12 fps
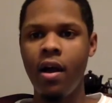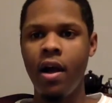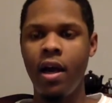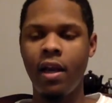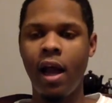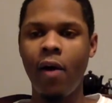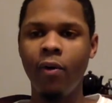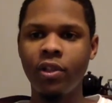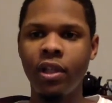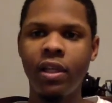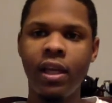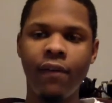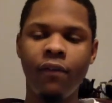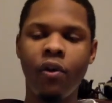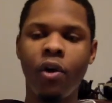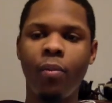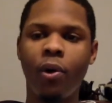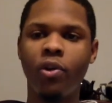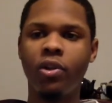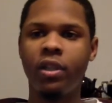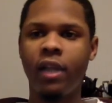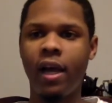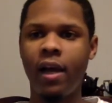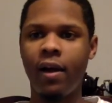And I was never a person
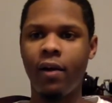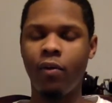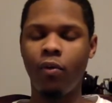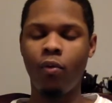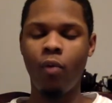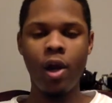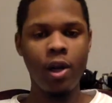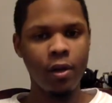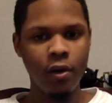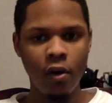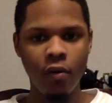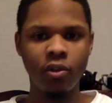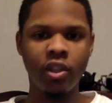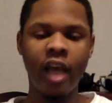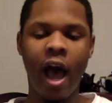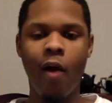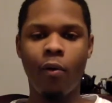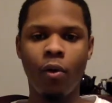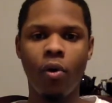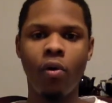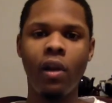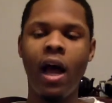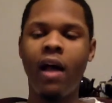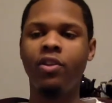that went sour on
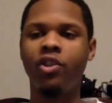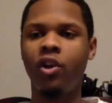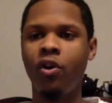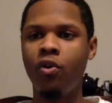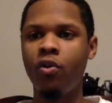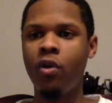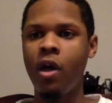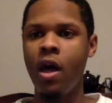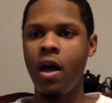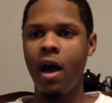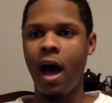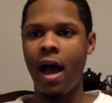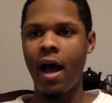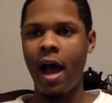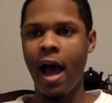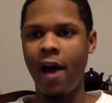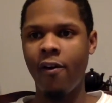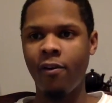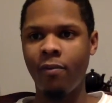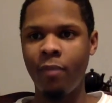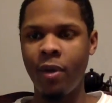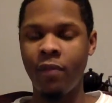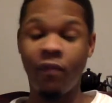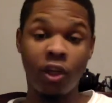Lonzo. I have
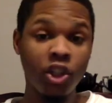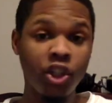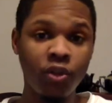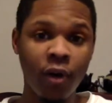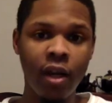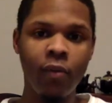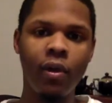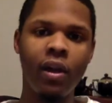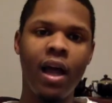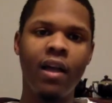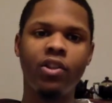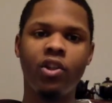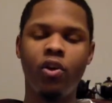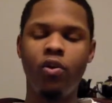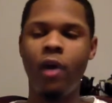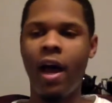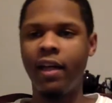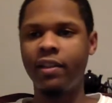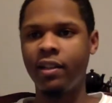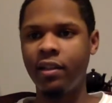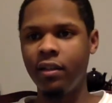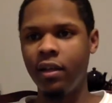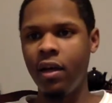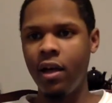been frustrated with Lonzo. Who hasn't?
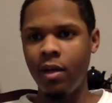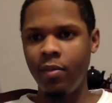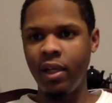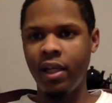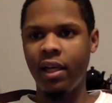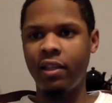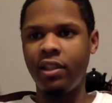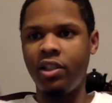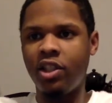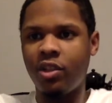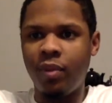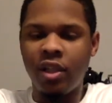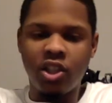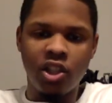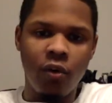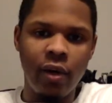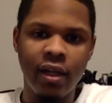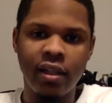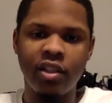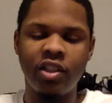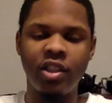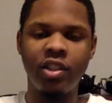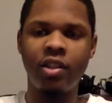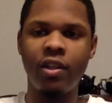Because he just been so
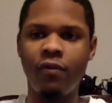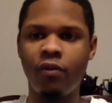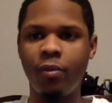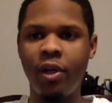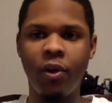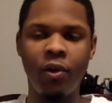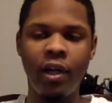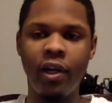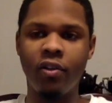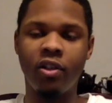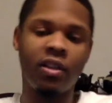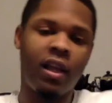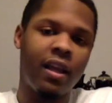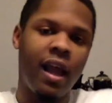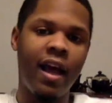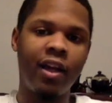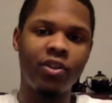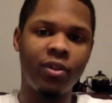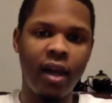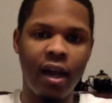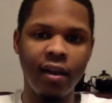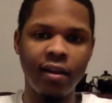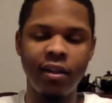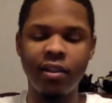inconsistent from year to year. Just like last year, he had
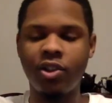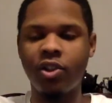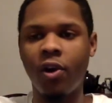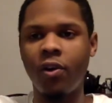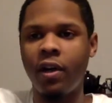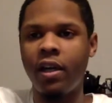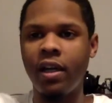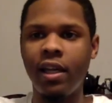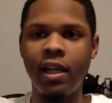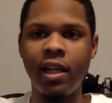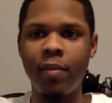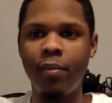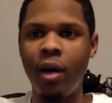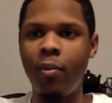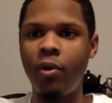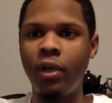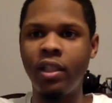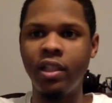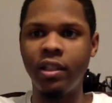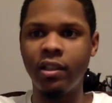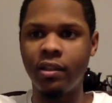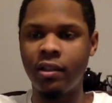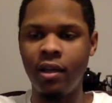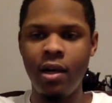a good start, and then in the bubble, he
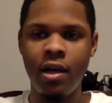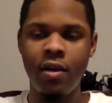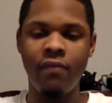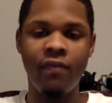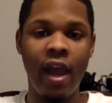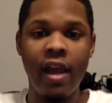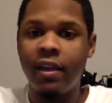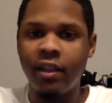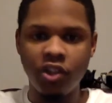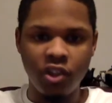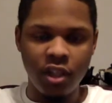just vanished